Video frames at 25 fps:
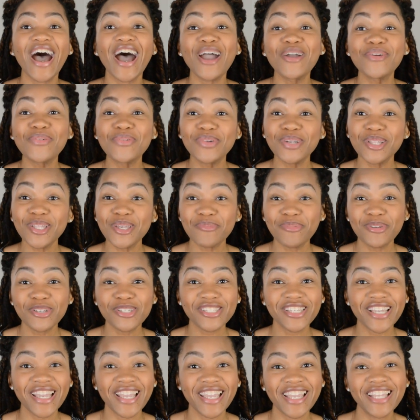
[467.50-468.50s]
I really
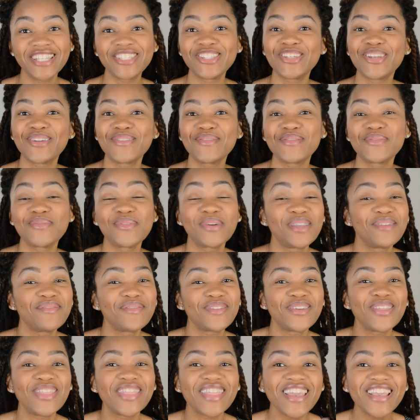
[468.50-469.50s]
appreciate each and every one
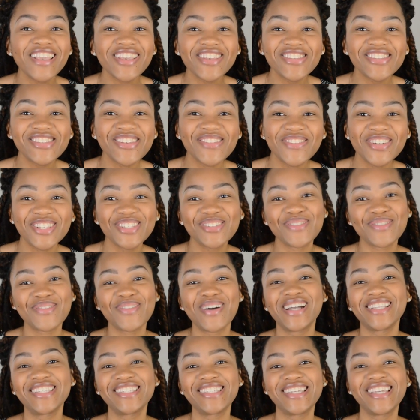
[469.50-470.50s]
of you. Thank you so much for
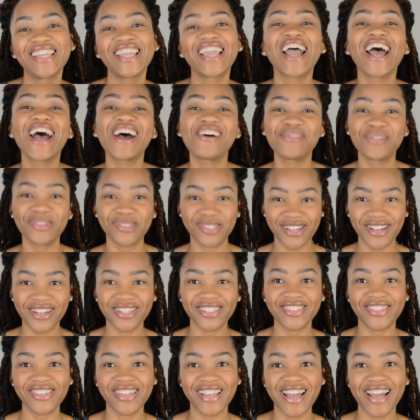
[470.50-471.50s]
watching. I will
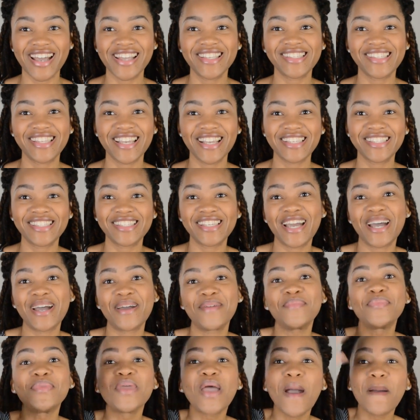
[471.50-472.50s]
talk to you guys next
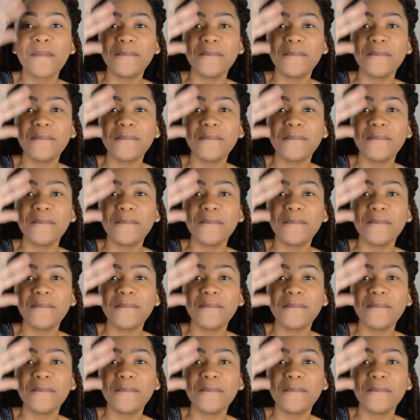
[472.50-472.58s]
time.